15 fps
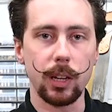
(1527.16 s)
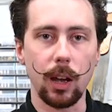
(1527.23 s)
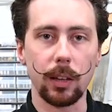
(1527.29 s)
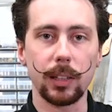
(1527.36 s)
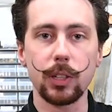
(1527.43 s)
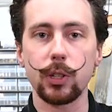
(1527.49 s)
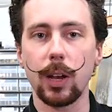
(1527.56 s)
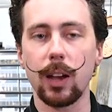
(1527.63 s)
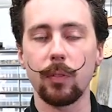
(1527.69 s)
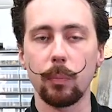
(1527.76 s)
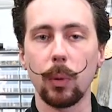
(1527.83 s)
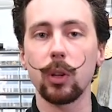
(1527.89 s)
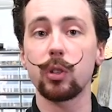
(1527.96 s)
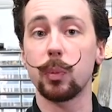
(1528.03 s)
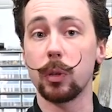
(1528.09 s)
unless you have
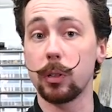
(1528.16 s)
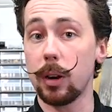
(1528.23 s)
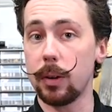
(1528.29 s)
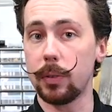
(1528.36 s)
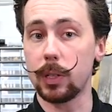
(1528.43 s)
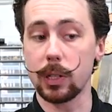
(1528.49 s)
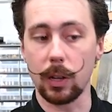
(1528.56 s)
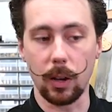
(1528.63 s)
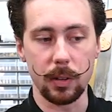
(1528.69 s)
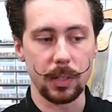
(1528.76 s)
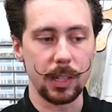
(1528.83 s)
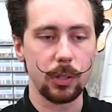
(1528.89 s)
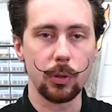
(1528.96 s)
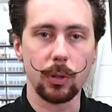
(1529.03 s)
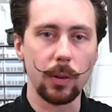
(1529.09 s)
multiple graphics cards, it
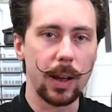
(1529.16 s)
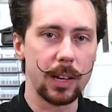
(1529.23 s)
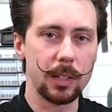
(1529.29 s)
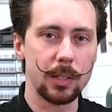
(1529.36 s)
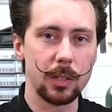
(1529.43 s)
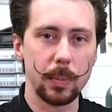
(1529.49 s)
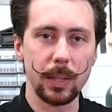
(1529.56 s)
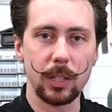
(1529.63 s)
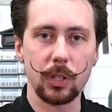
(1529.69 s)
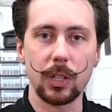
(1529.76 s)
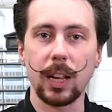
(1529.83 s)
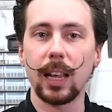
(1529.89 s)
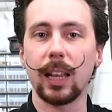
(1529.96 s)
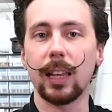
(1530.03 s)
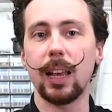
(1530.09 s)
sort of has to be just
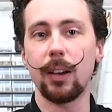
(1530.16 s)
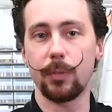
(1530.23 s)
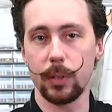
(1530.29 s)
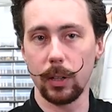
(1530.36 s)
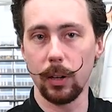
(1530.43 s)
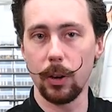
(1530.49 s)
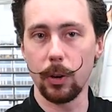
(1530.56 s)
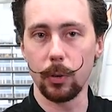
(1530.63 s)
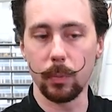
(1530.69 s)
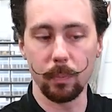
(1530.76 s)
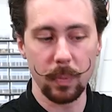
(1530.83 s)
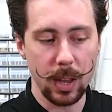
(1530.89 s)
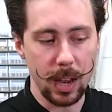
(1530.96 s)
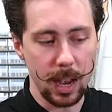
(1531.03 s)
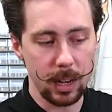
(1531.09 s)
left alone.
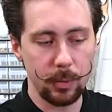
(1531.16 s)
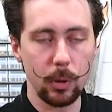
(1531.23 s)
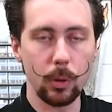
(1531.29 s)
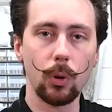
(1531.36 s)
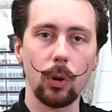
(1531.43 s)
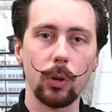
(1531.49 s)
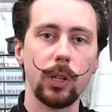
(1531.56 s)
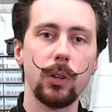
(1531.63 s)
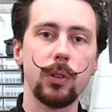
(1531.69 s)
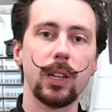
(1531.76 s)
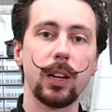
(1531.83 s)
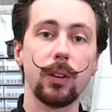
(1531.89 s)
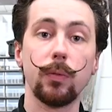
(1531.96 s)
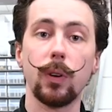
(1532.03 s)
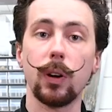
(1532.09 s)
And if you're not using
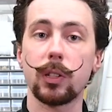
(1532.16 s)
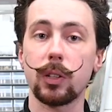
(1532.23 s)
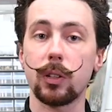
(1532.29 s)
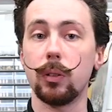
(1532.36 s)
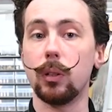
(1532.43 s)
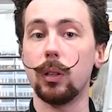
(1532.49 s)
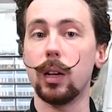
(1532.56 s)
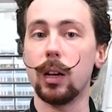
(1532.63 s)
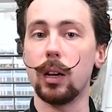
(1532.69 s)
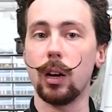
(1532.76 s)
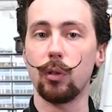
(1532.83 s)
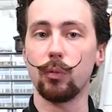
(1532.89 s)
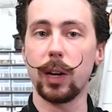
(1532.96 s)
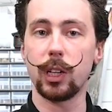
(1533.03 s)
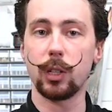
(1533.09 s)
a vertical
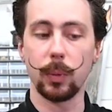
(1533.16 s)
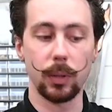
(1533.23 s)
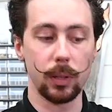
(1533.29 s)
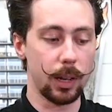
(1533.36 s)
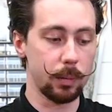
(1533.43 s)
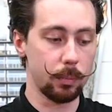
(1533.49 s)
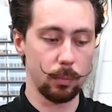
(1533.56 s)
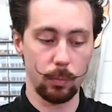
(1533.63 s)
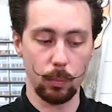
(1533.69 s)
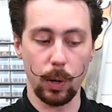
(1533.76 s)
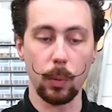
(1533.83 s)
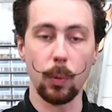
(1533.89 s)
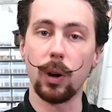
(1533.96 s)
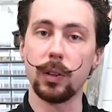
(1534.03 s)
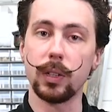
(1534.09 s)
arrangement, like we
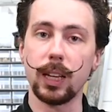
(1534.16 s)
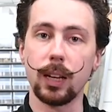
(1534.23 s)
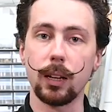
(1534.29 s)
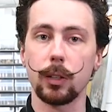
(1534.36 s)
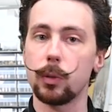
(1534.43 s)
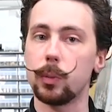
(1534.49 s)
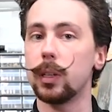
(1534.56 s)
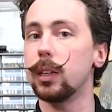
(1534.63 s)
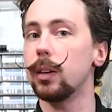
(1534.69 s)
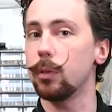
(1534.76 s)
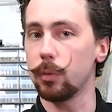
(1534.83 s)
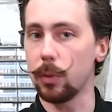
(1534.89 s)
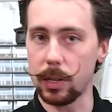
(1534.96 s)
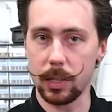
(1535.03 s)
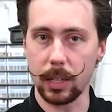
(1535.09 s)
weren't here because we didn't have the
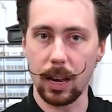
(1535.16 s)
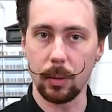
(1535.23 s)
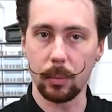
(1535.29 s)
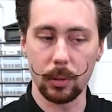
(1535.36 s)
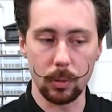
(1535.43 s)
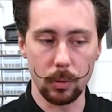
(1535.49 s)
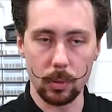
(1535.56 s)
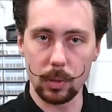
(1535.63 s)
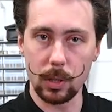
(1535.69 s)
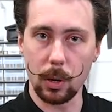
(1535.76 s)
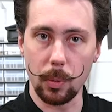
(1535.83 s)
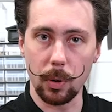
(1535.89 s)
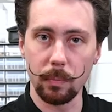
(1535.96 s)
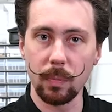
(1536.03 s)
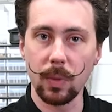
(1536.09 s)
riser cable and so
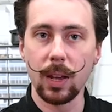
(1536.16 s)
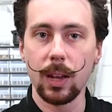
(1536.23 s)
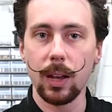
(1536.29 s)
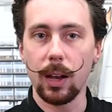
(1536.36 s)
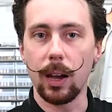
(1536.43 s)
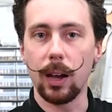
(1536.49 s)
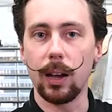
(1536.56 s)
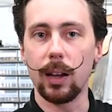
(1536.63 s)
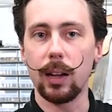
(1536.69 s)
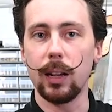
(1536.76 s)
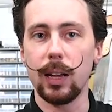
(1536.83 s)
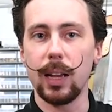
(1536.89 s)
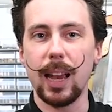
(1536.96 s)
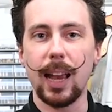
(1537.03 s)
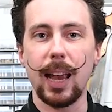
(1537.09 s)
on,
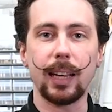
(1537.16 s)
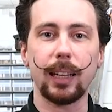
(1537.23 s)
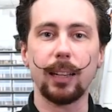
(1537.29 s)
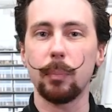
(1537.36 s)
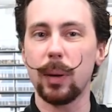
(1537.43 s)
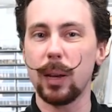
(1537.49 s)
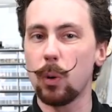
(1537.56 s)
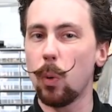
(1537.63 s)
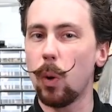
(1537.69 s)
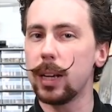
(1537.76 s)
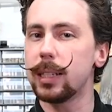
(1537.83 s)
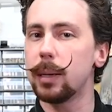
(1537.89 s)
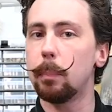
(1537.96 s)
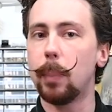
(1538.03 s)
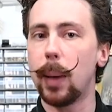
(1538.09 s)
it can be quite
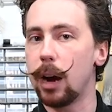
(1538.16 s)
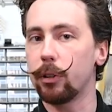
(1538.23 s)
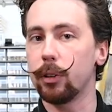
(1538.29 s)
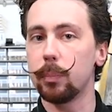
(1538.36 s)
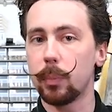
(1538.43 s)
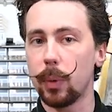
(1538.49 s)
a barren